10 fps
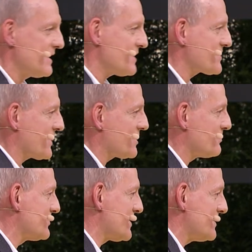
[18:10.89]
Yes,
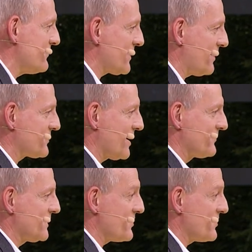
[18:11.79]
terrible, didn't even have time for